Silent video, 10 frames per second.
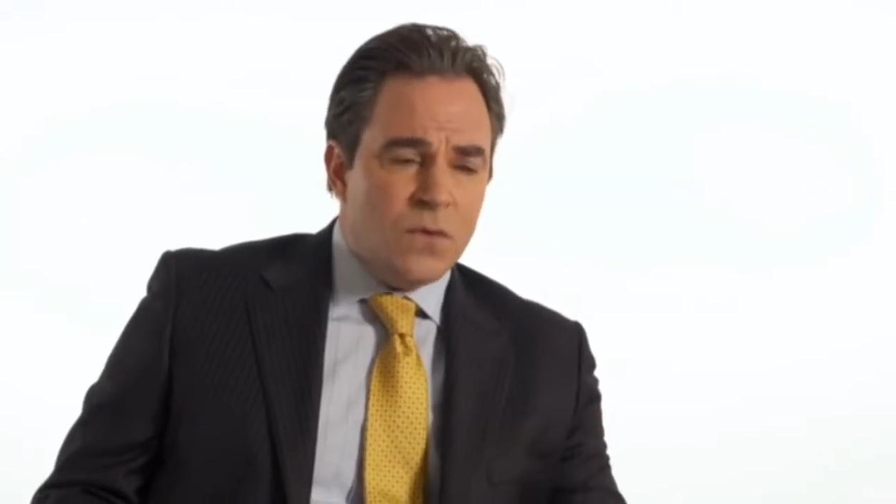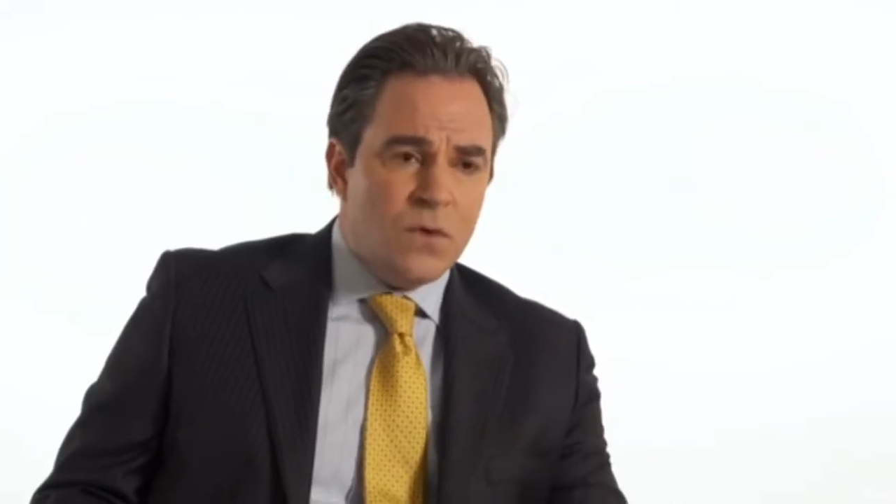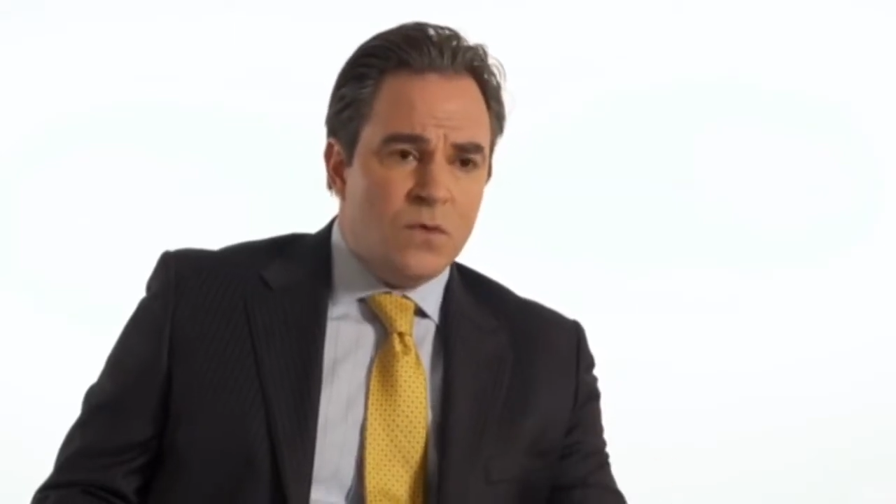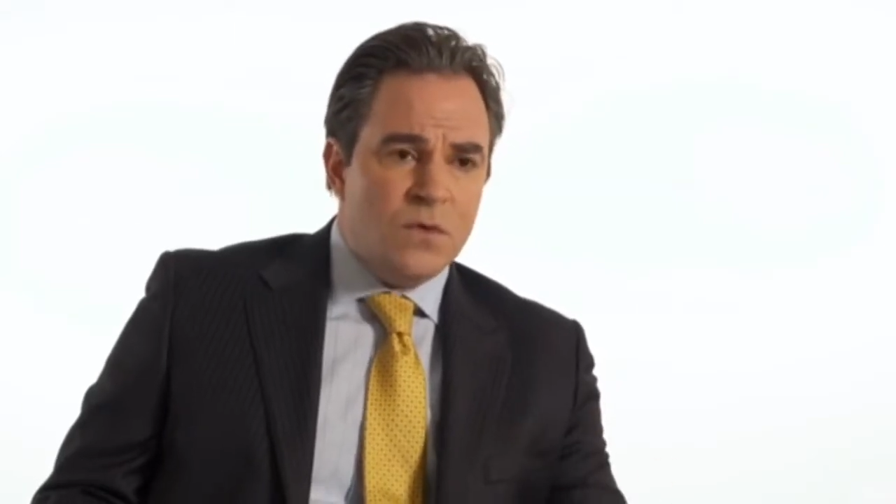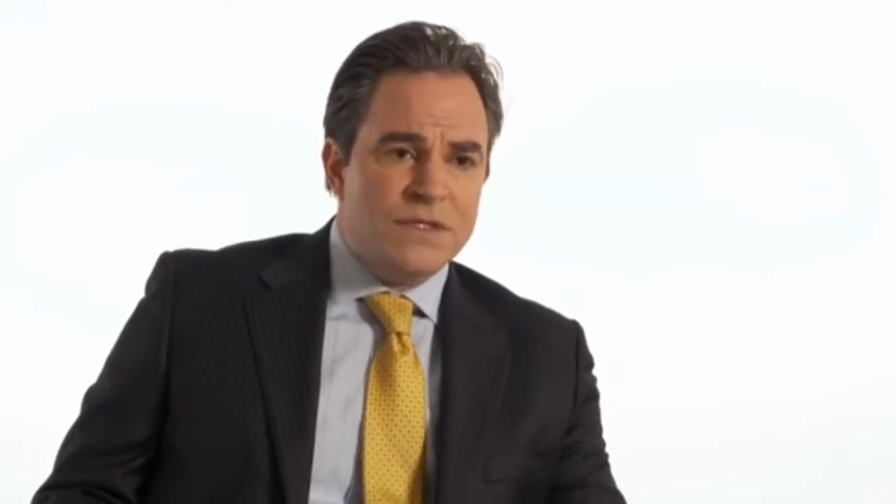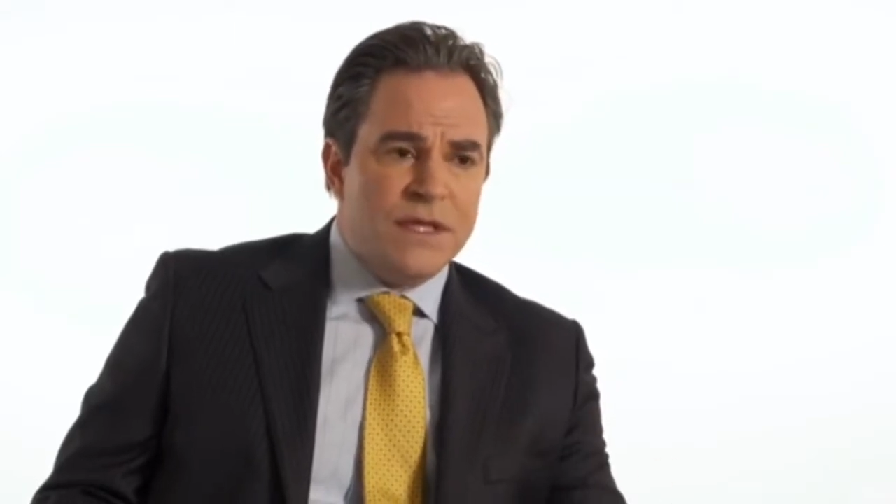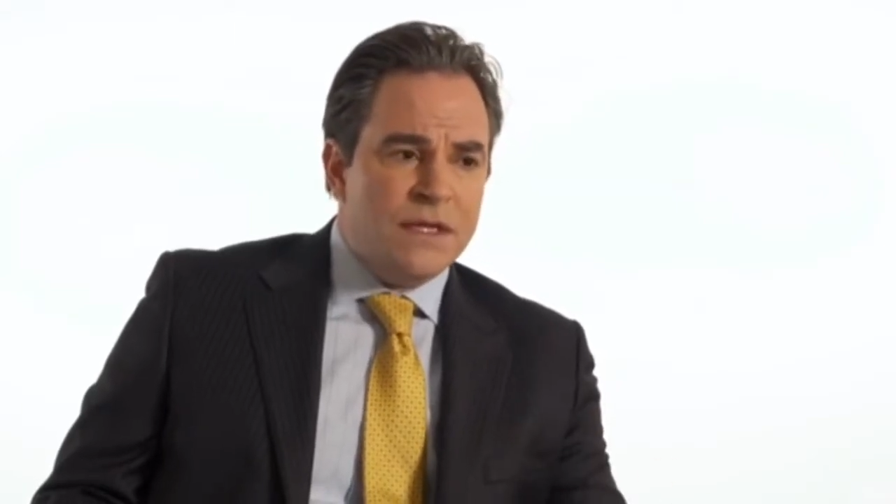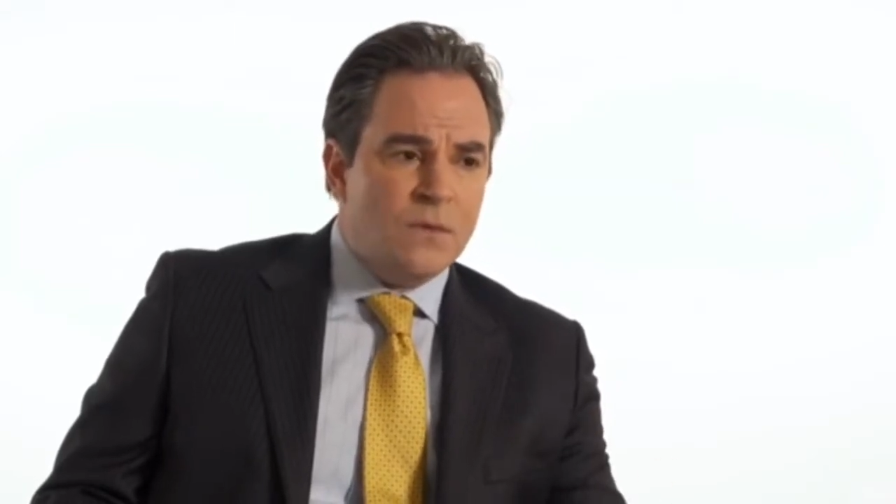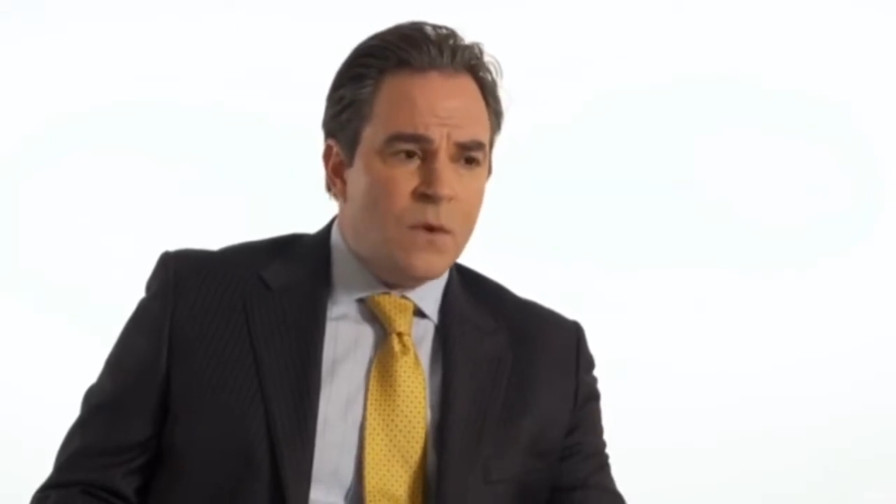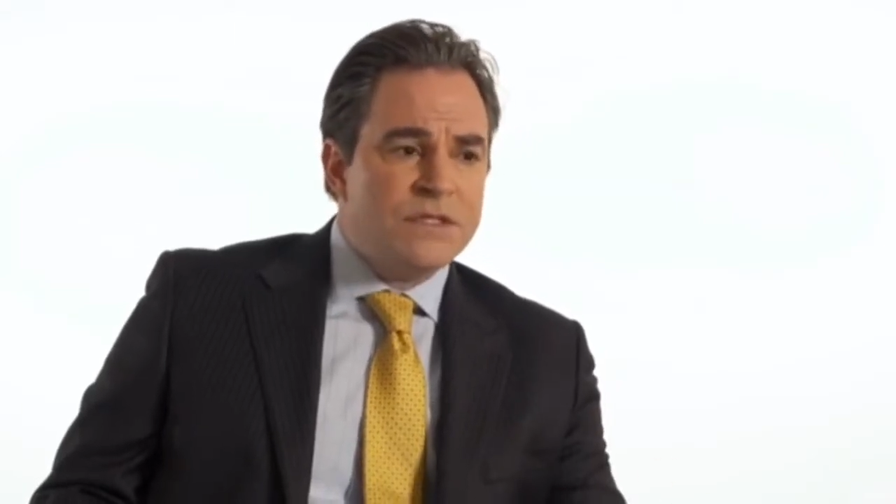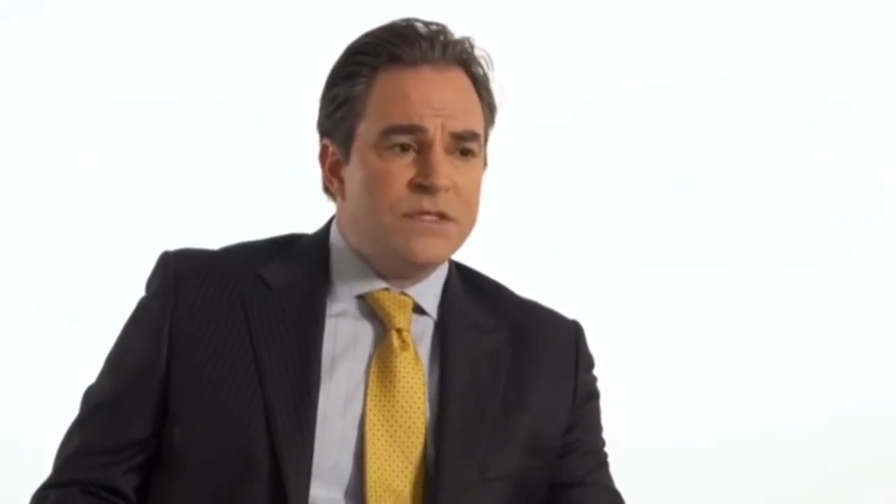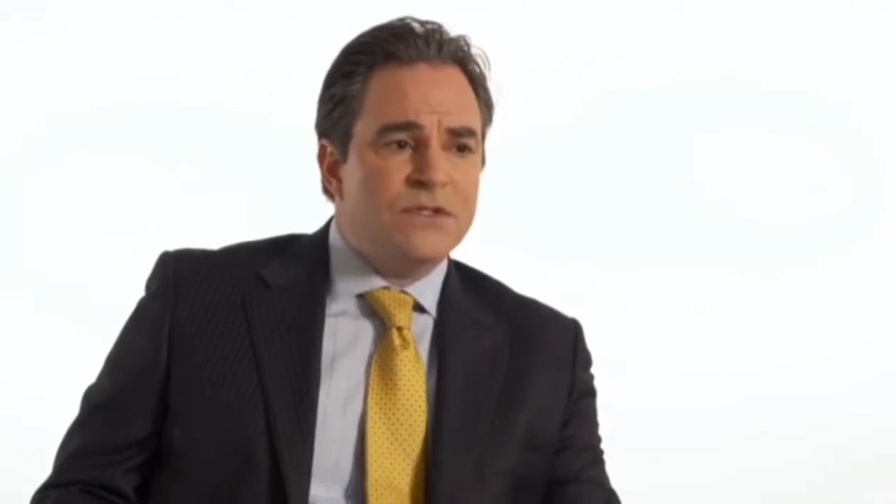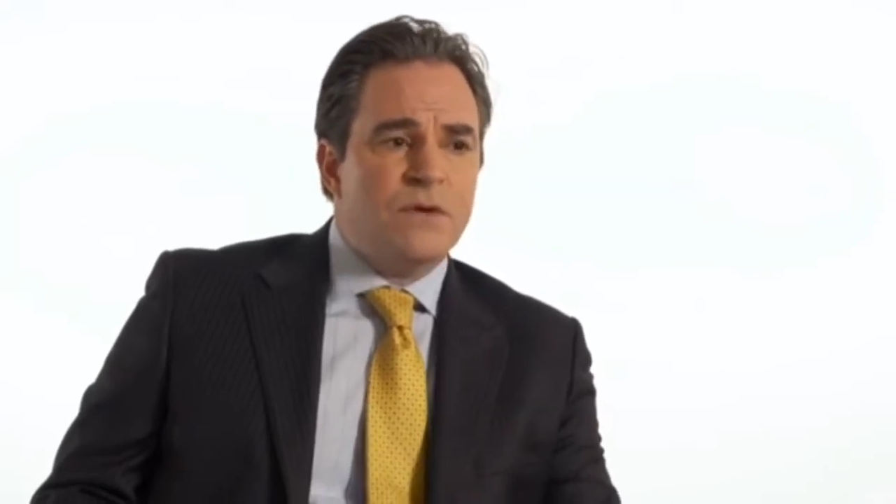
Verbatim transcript: role was that it wasn't